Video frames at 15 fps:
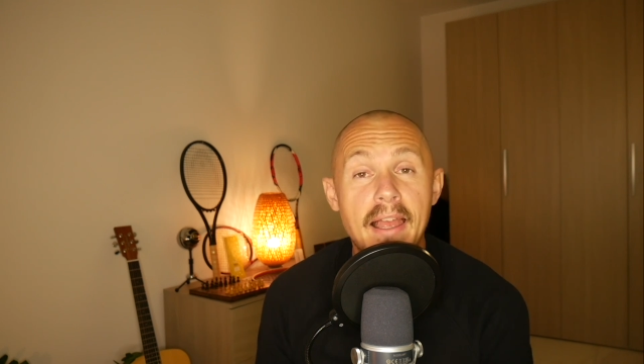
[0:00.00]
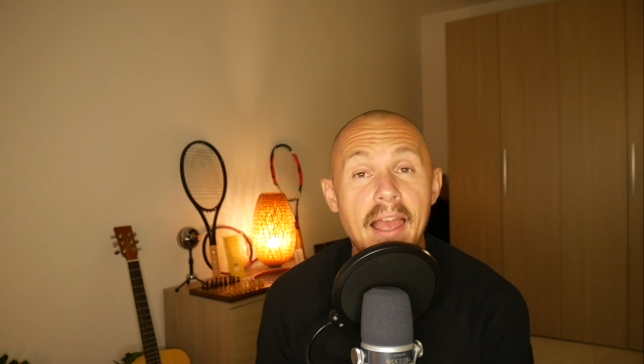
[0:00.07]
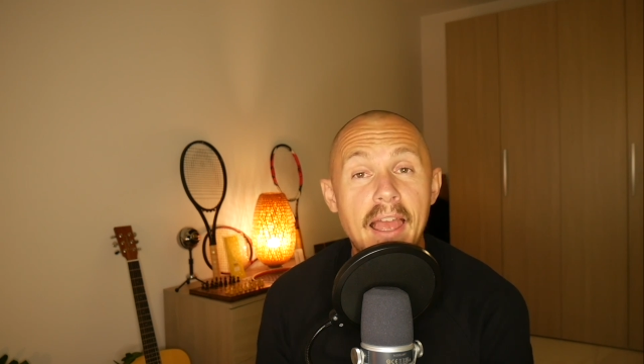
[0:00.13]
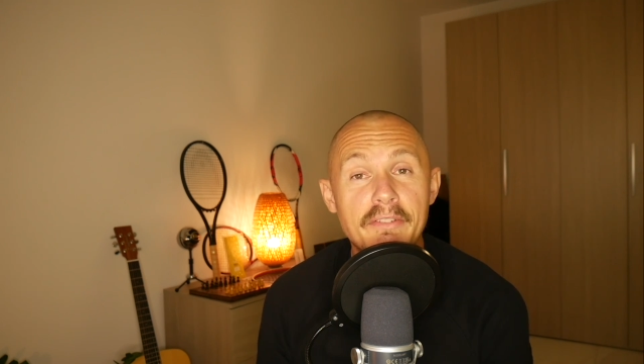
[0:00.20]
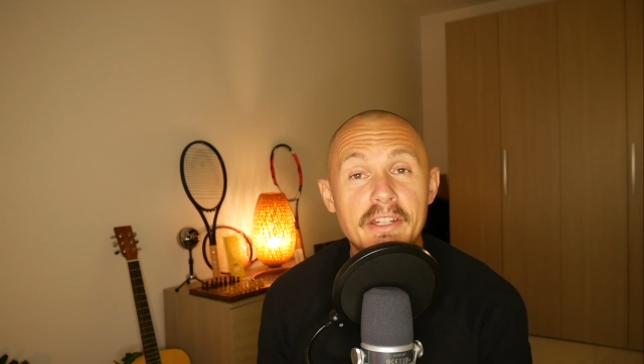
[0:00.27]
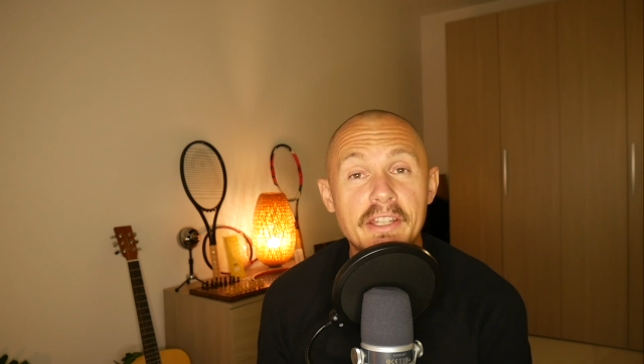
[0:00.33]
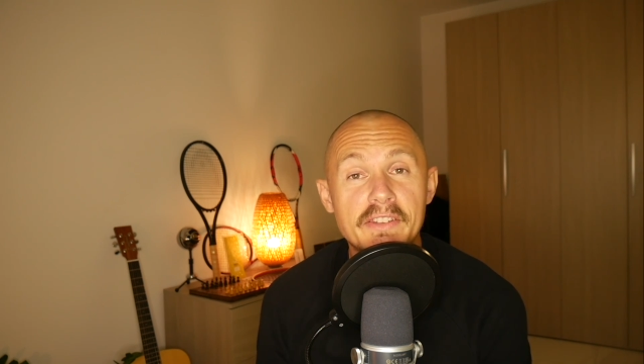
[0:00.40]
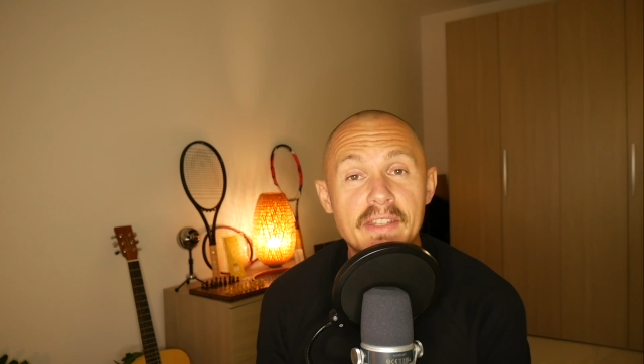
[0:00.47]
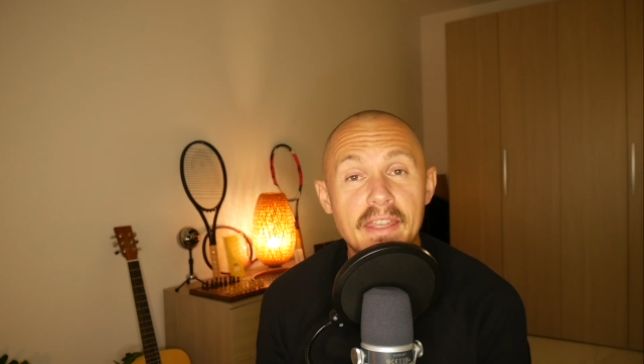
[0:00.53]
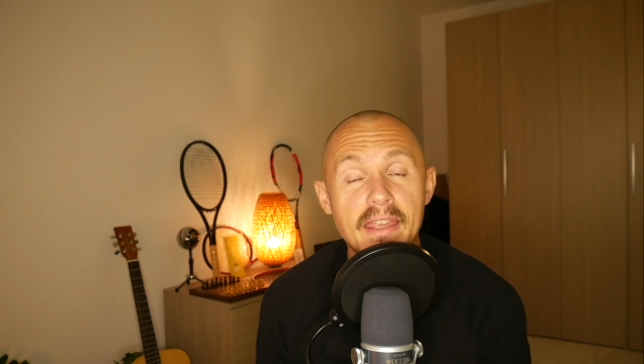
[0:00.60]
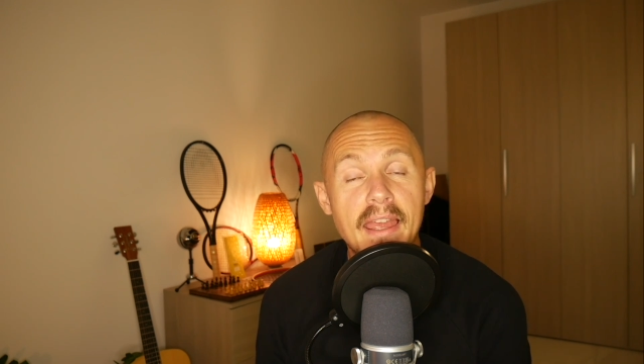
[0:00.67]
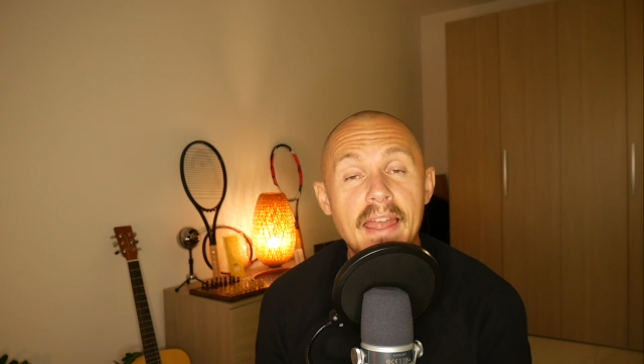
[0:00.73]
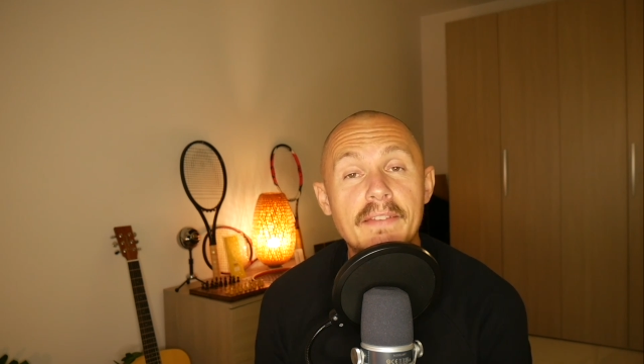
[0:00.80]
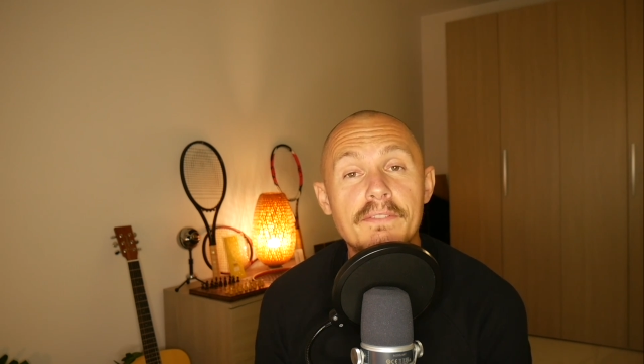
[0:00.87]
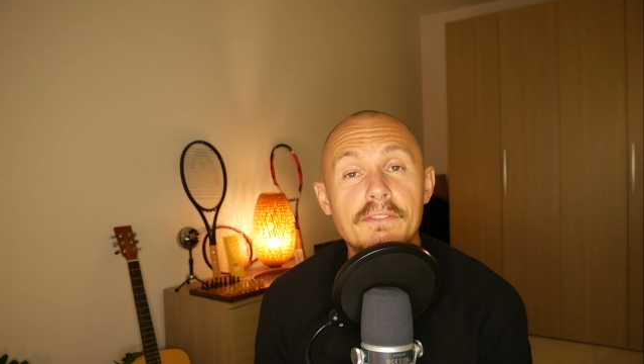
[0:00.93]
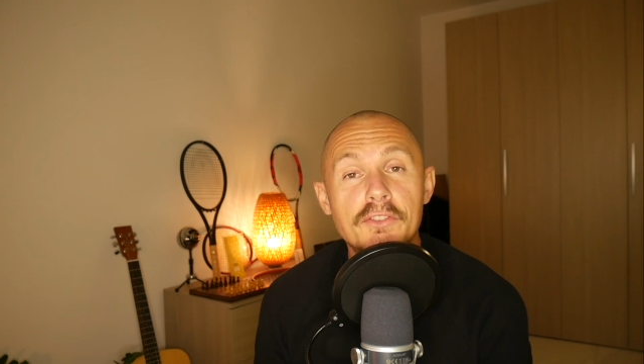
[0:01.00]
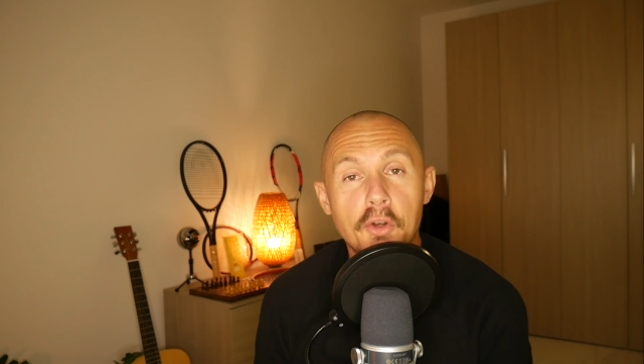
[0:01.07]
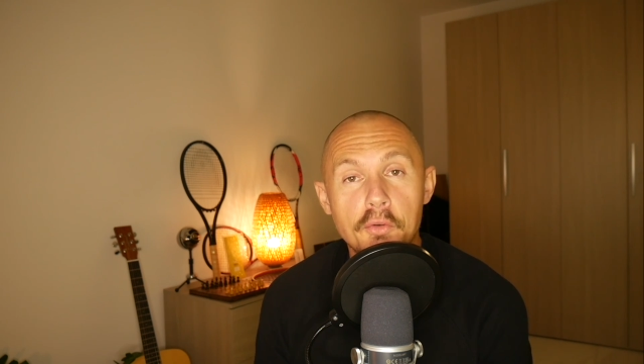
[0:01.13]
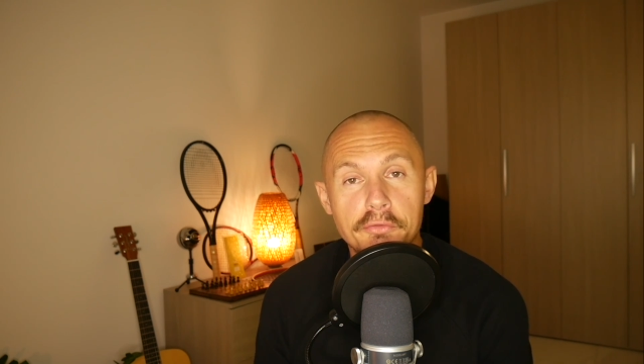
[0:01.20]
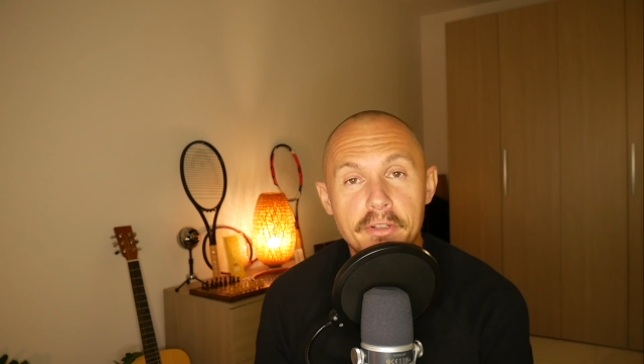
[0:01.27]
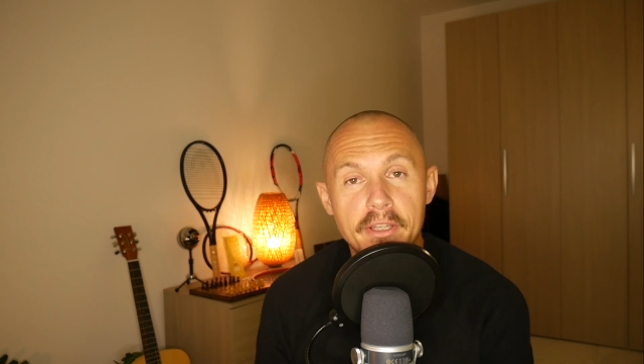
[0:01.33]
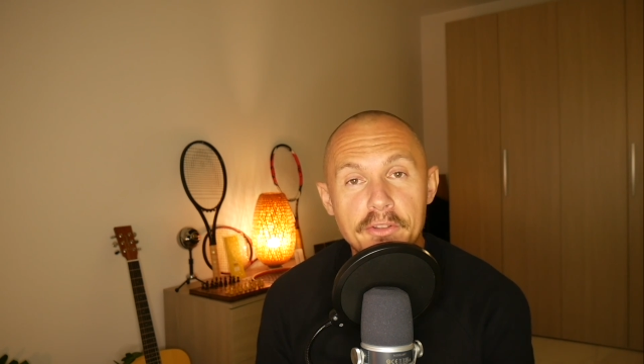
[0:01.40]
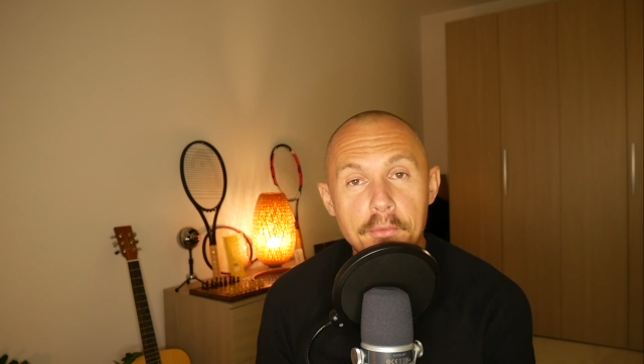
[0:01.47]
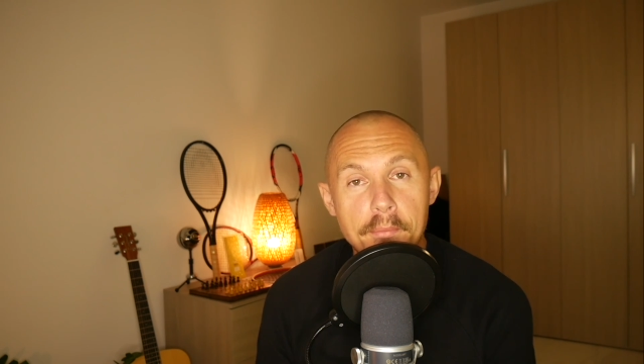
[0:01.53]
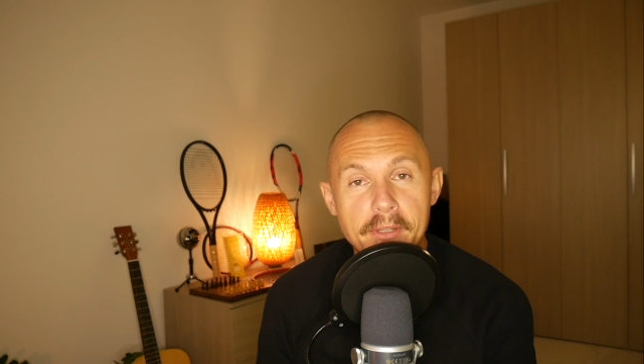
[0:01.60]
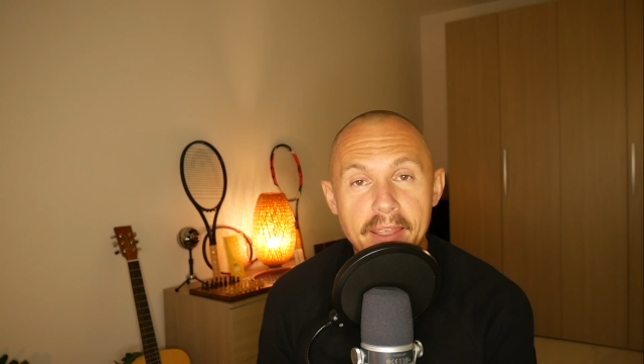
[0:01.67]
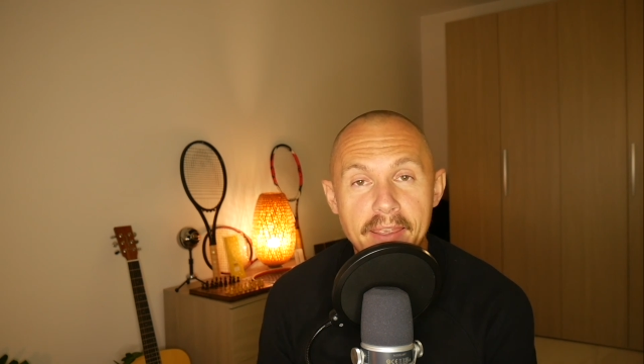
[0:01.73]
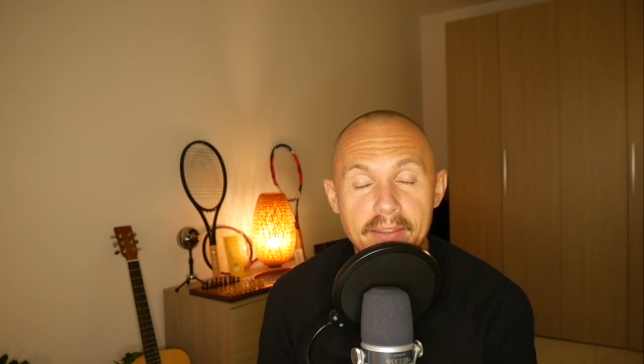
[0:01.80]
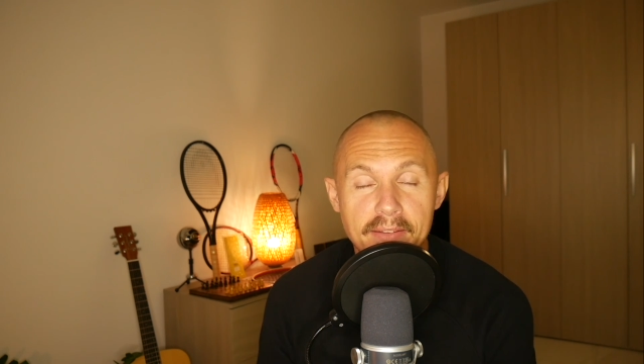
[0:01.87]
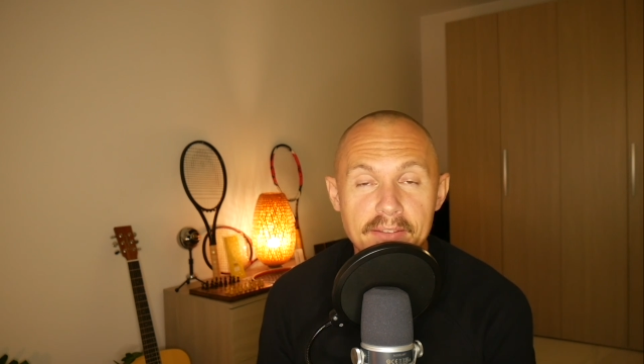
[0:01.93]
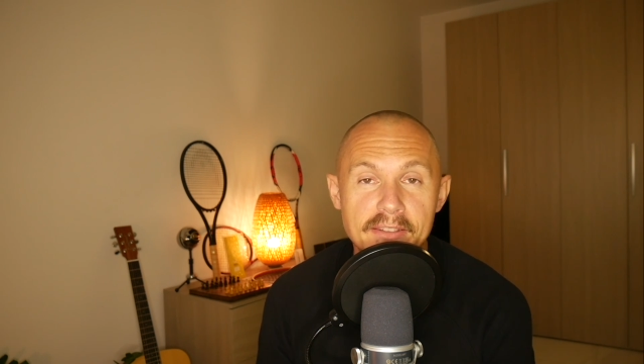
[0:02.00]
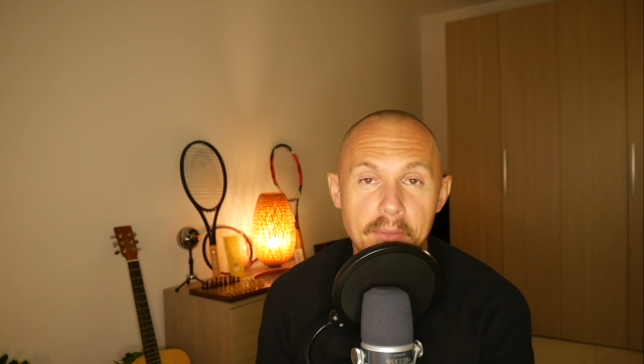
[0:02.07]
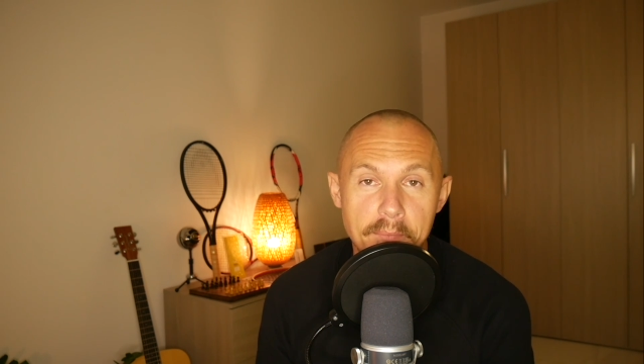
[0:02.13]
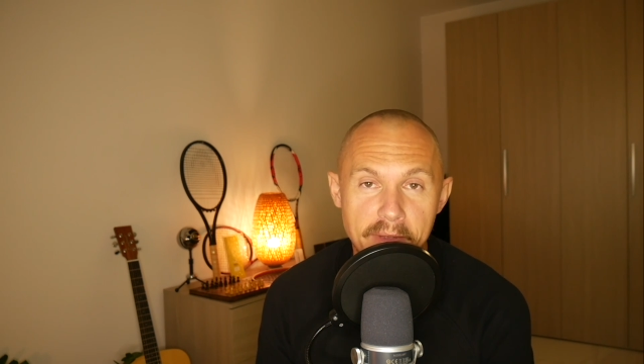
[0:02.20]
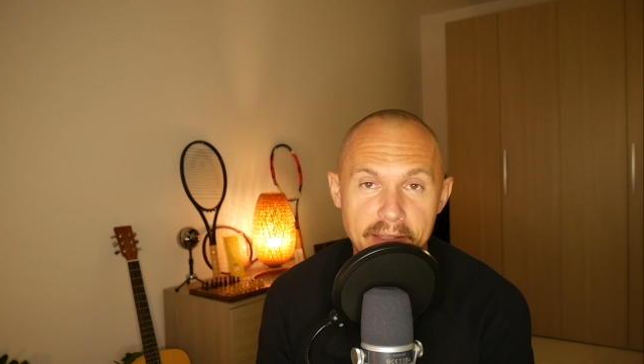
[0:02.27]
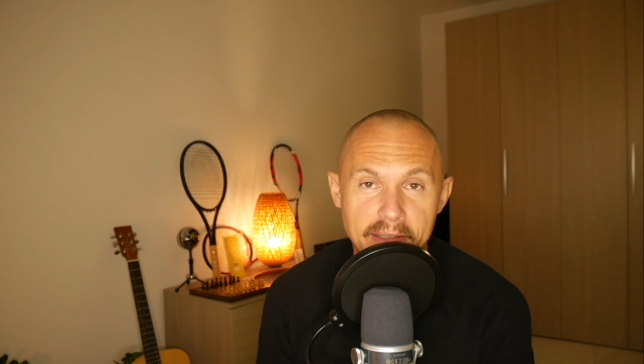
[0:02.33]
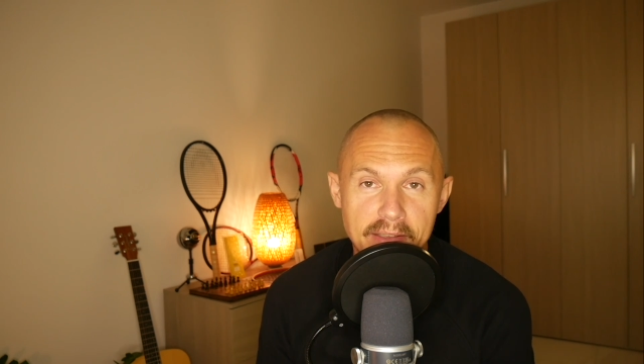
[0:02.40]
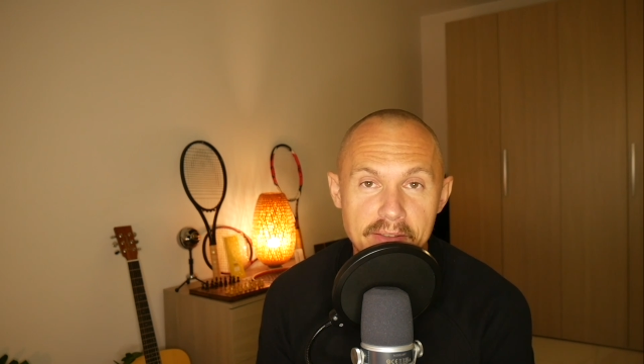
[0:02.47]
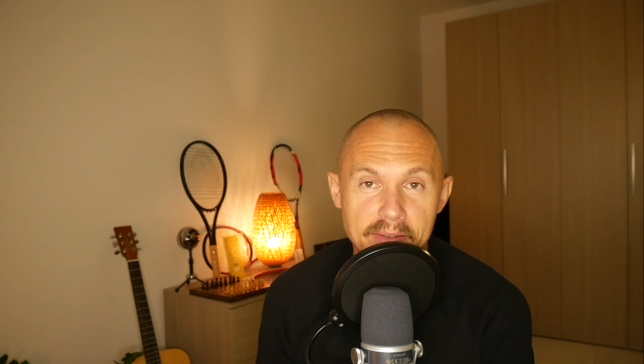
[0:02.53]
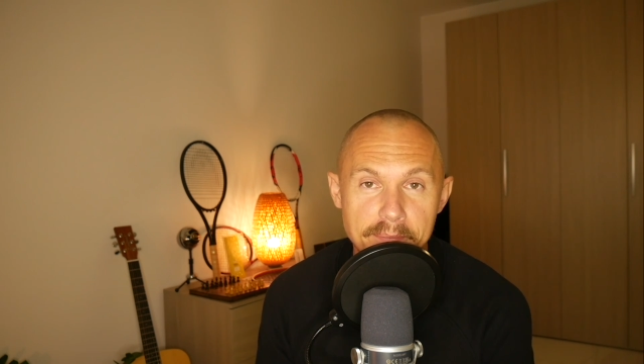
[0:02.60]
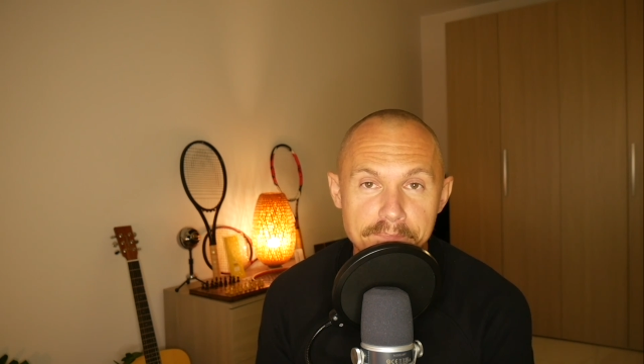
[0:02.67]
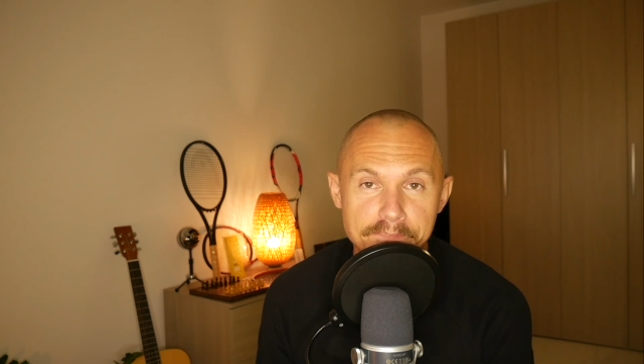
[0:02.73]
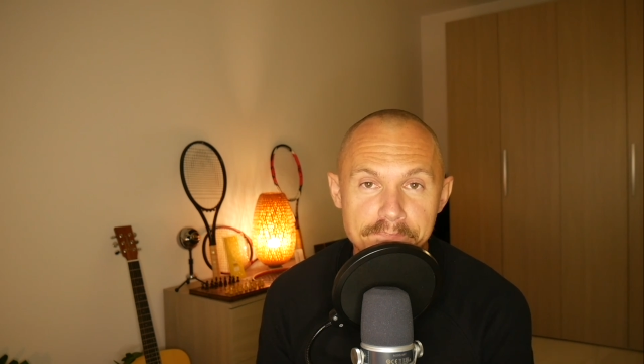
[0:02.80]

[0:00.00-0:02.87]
Have a nice day, and don't forget to play some tennis.